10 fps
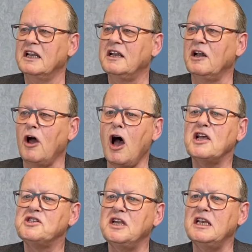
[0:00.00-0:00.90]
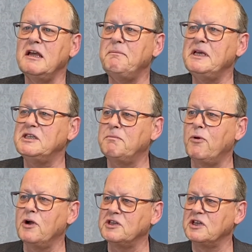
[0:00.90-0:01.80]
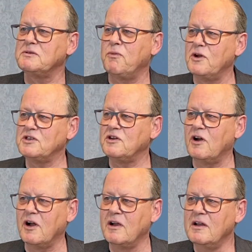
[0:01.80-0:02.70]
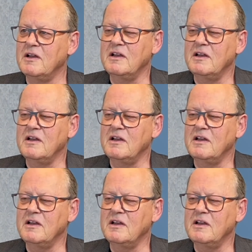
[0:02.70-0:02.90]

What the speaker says: little Austin Nippy sports car.